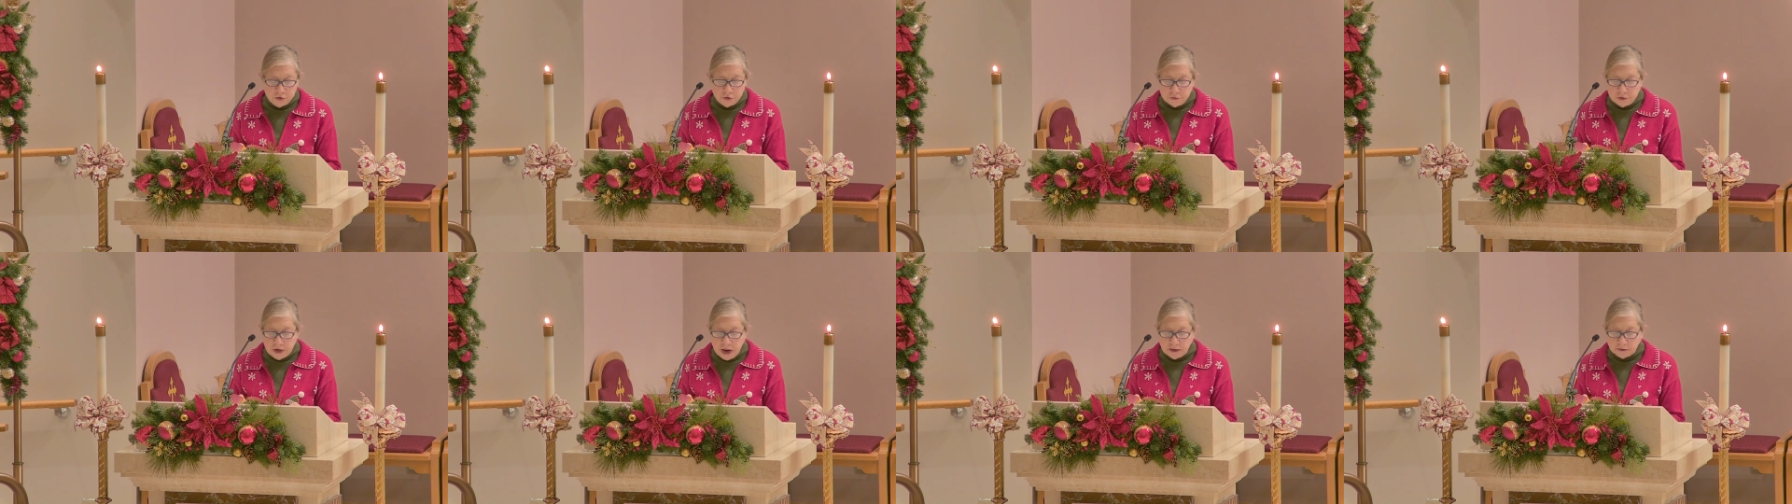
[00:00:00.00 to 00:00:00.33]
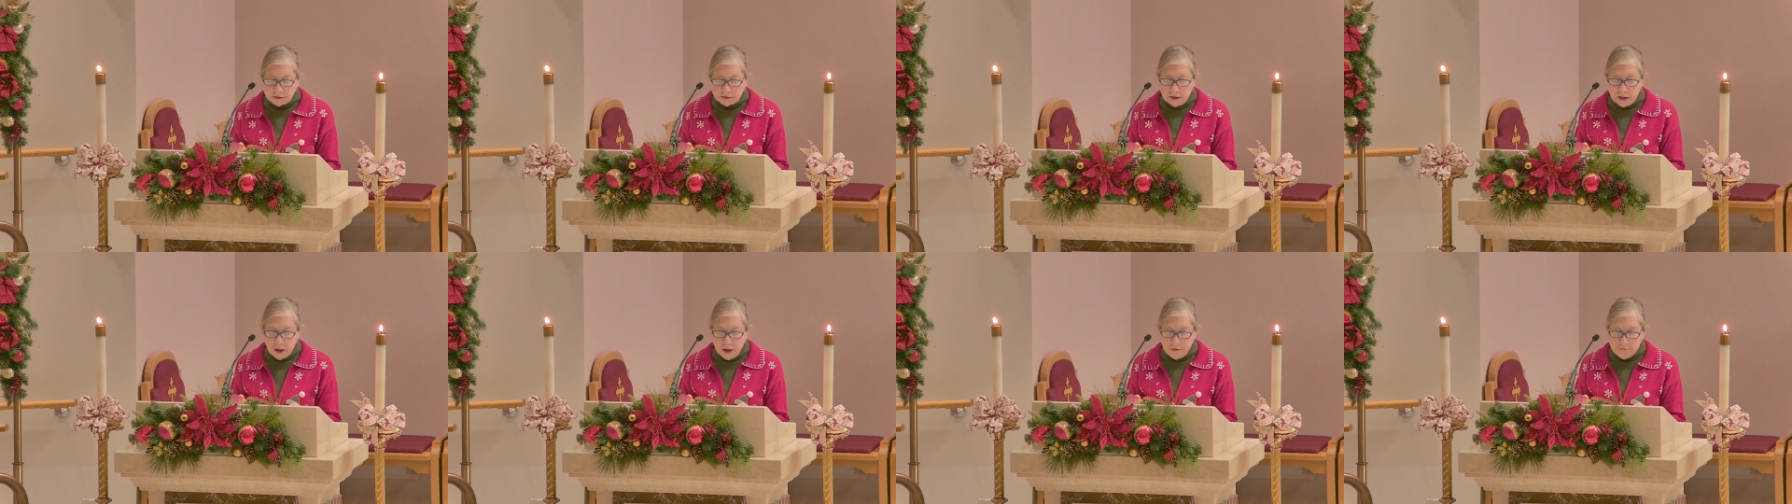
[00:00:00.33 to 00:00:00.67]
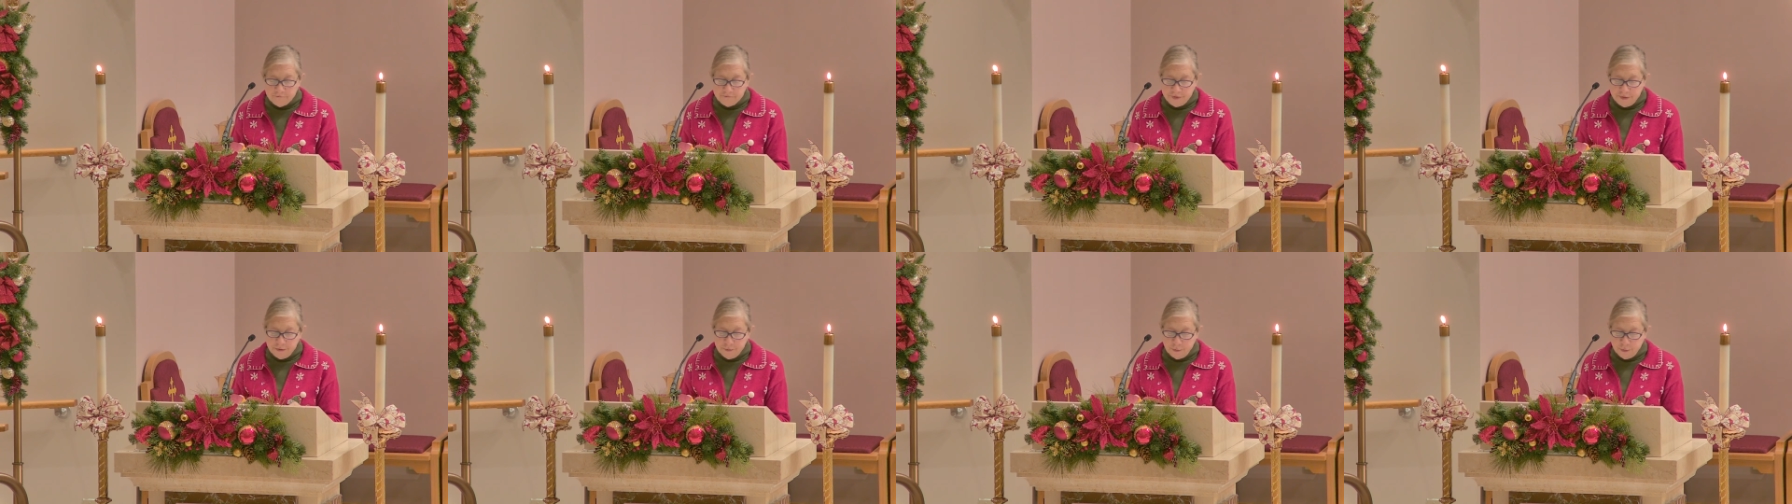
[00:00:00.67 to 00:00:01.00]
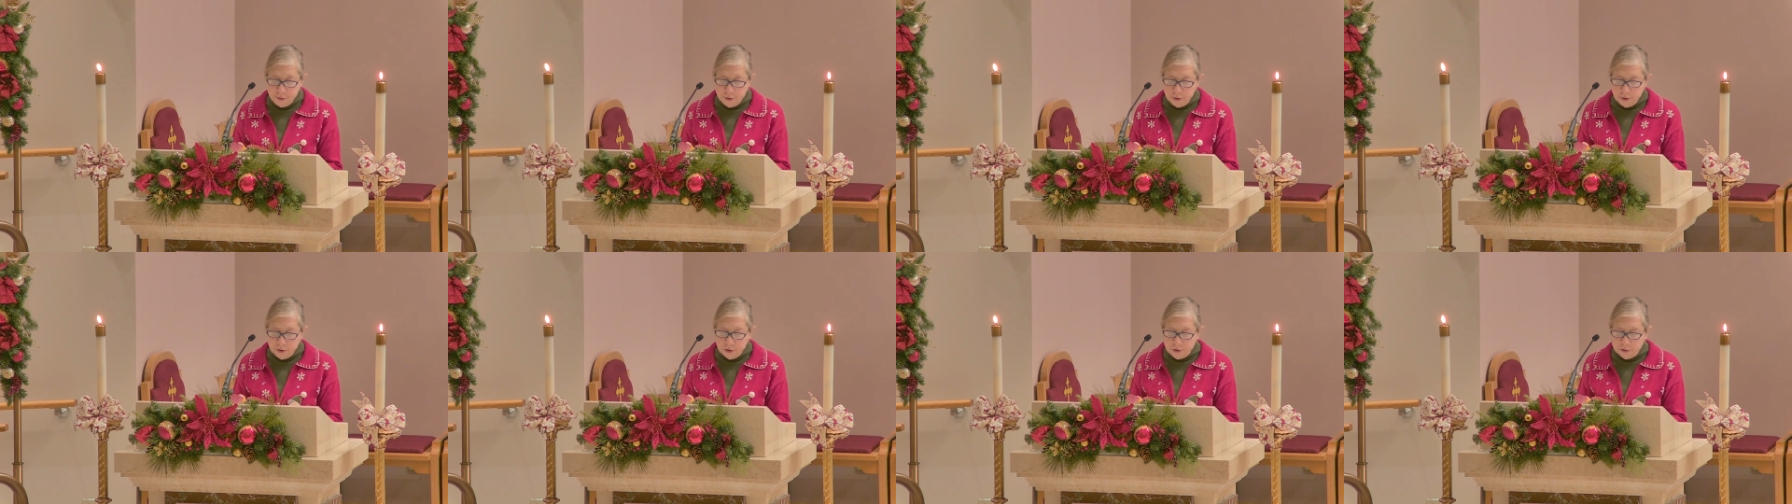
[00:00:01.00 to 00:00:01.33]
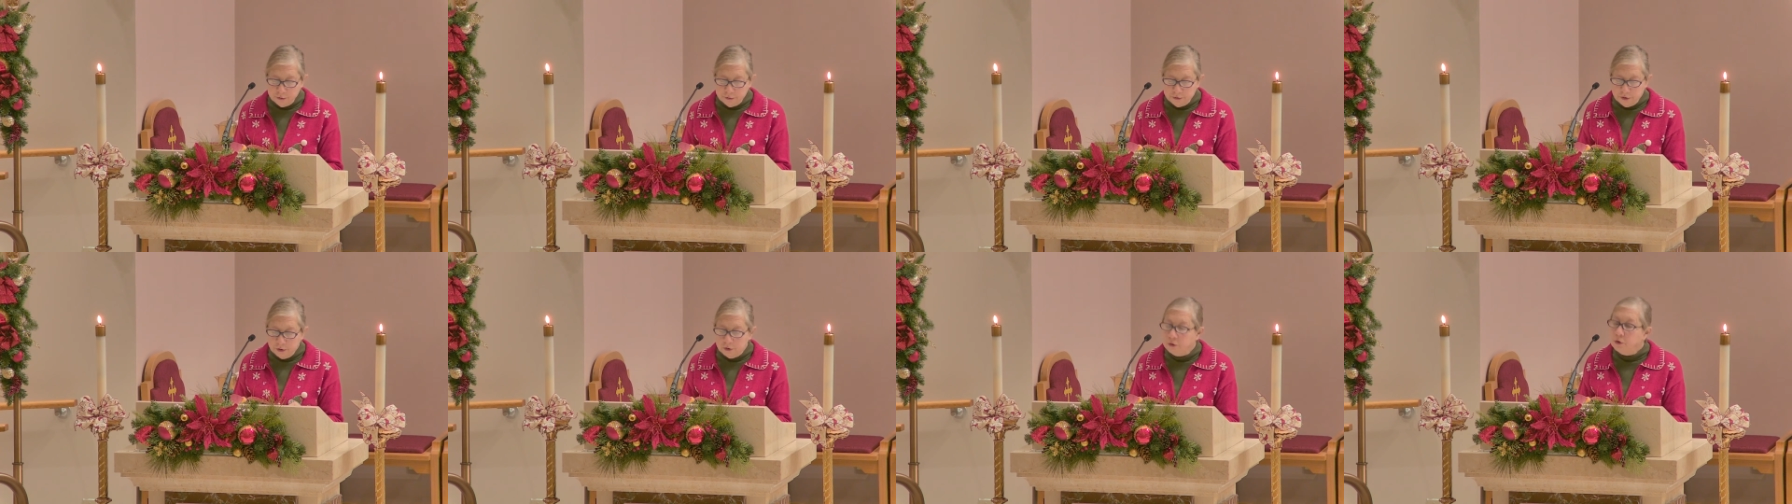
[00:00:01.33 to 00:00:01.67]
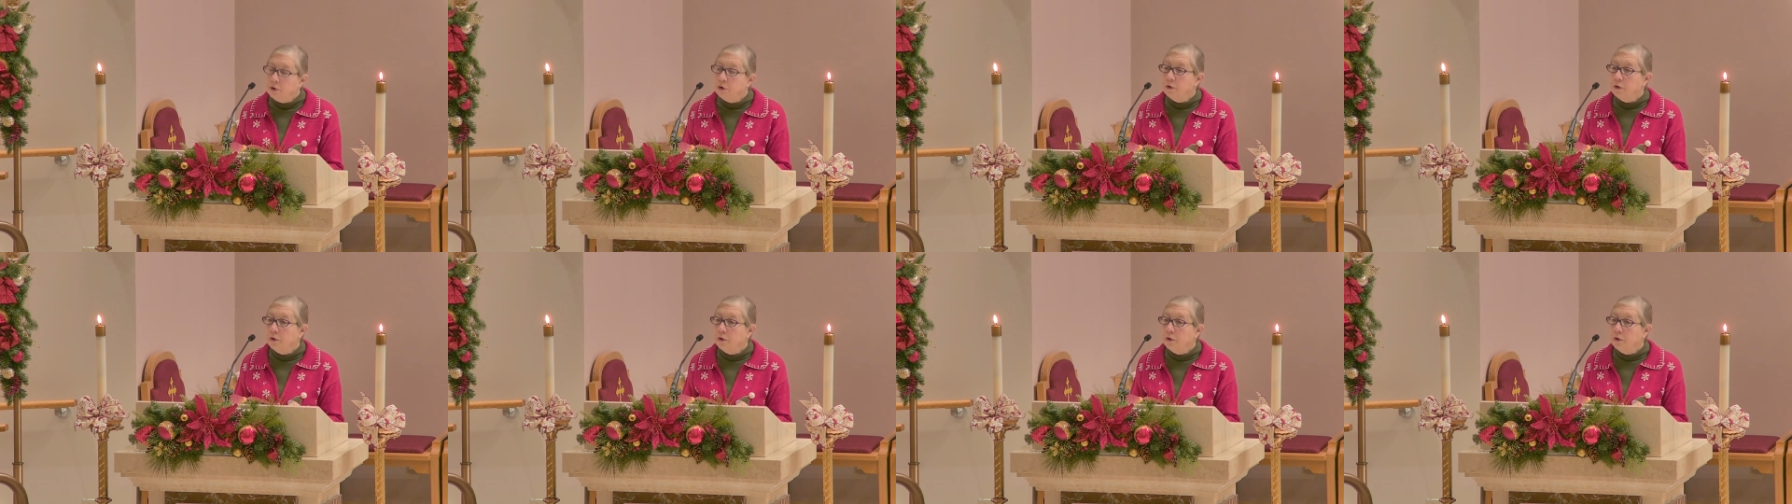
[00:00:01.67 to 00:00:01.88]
Do not love the world